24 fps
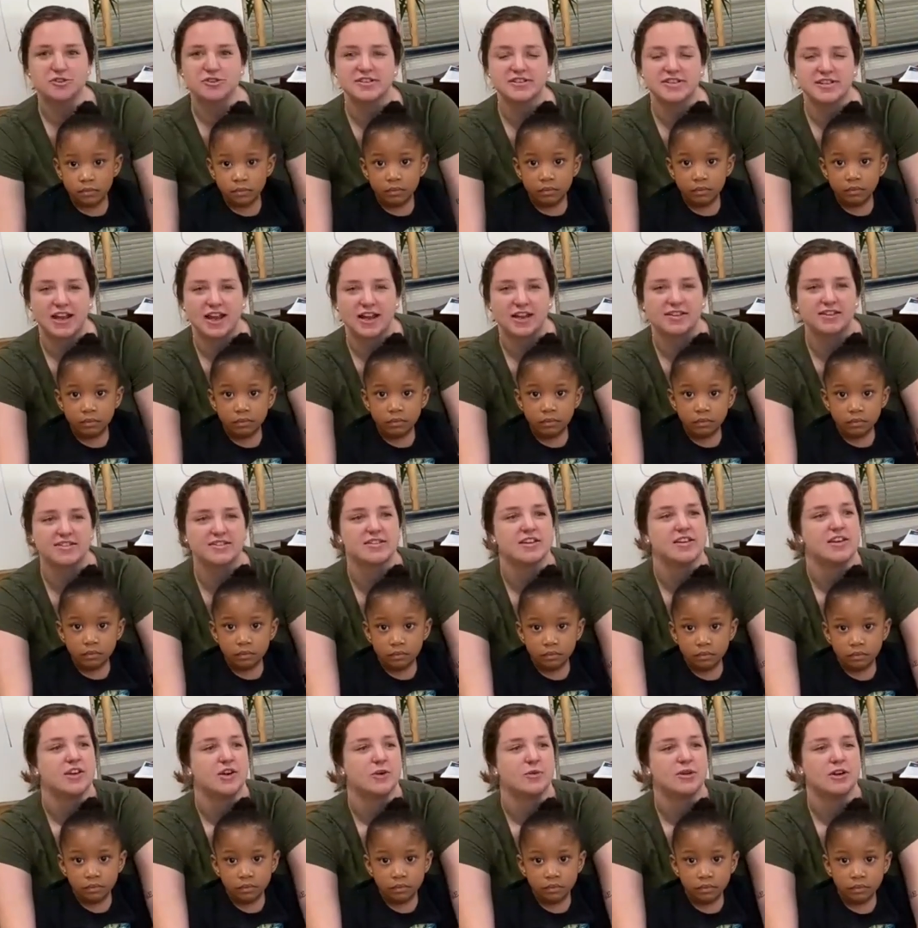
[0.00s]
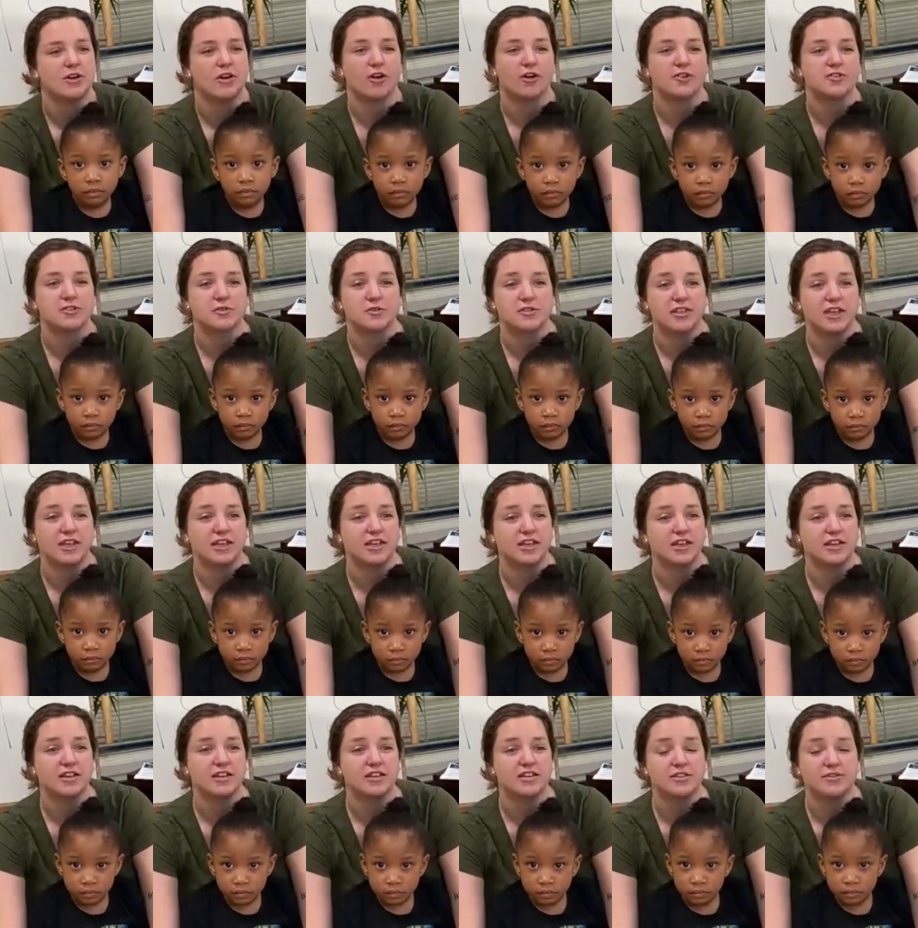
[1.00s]
Speaker 1: snacks. We are also
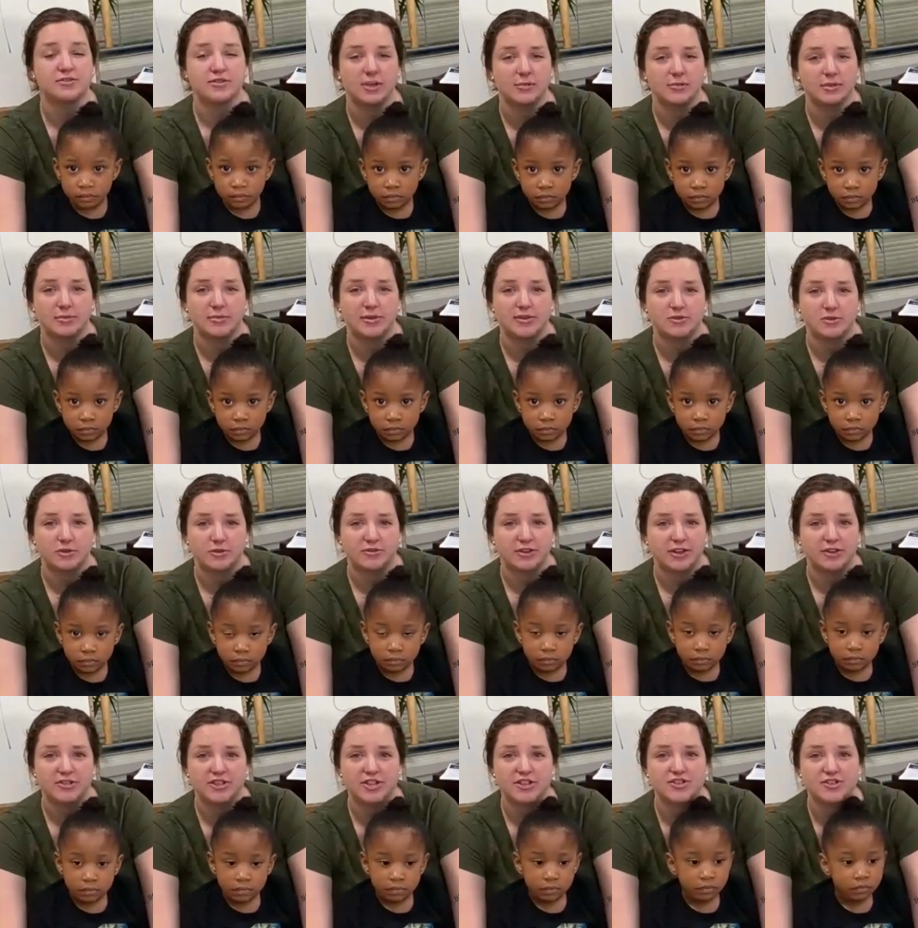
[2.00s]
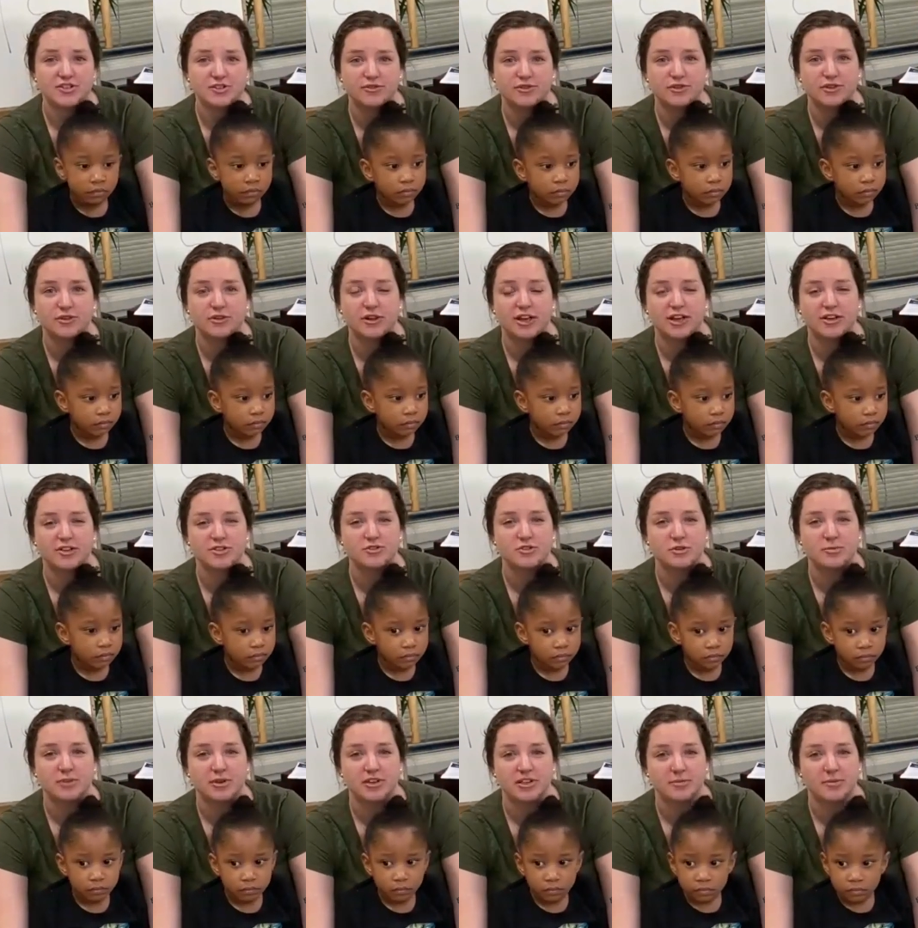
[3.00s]
thanking the Family Mentor Foundation for their extra
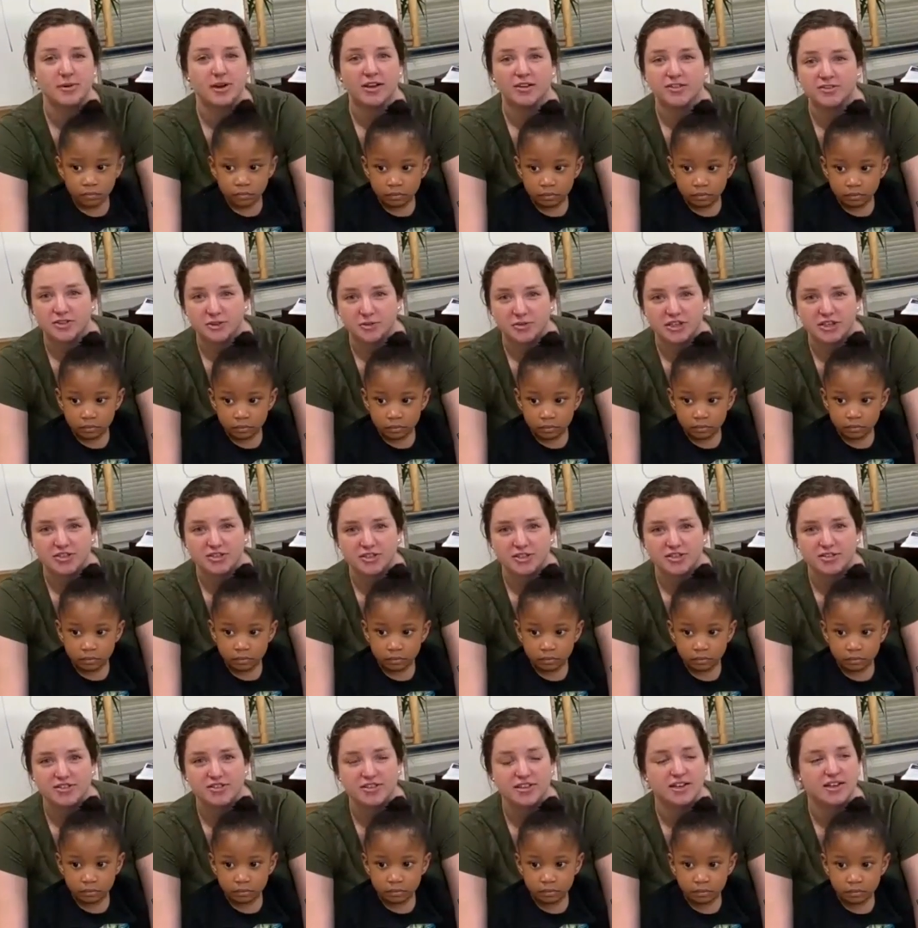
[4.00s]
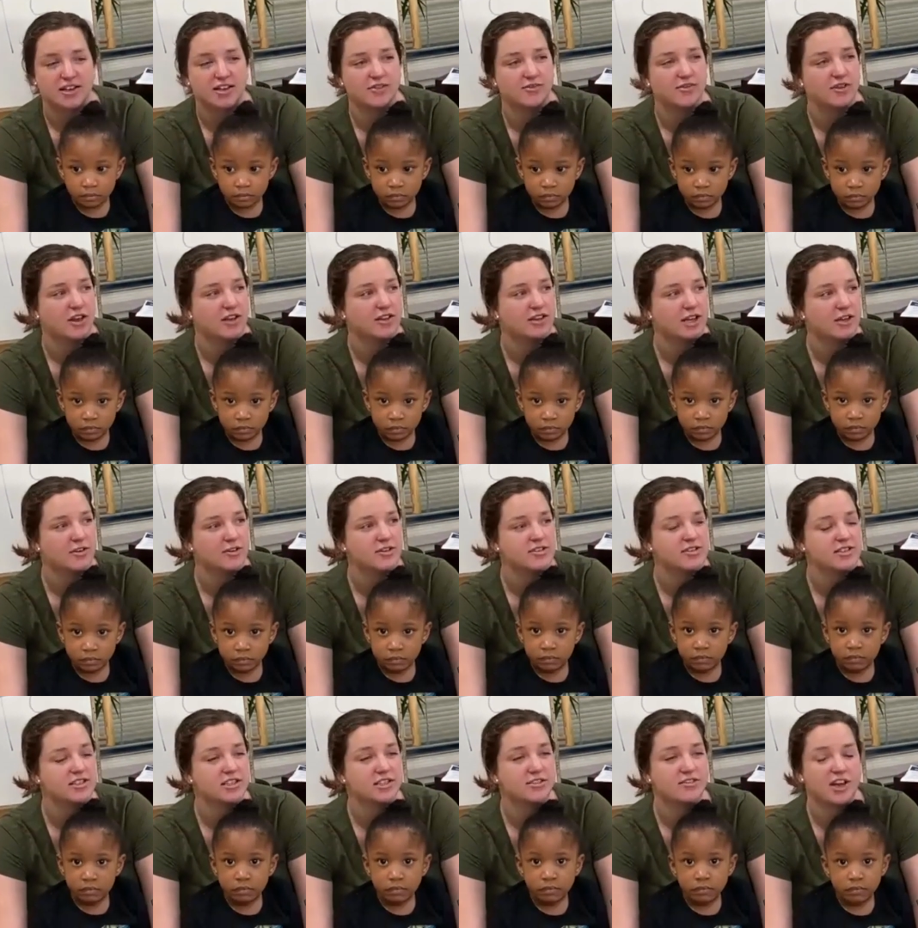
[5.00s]
Buddy Box donations that have allowed us to
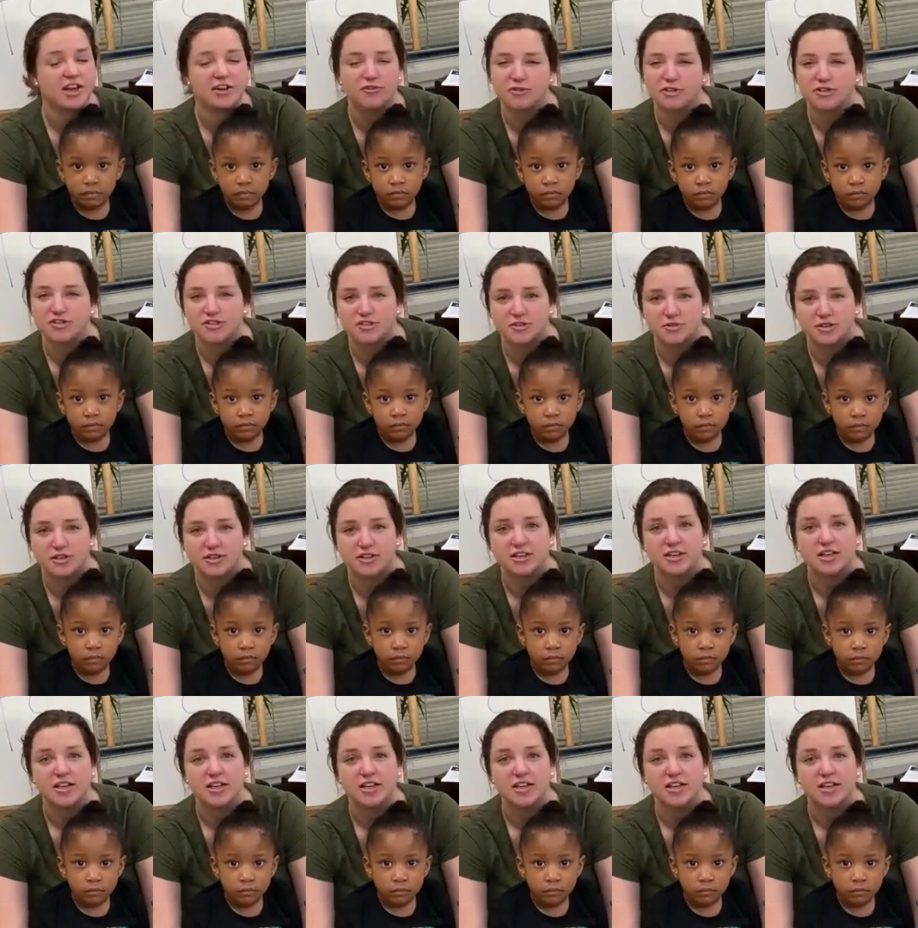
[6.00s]
give every student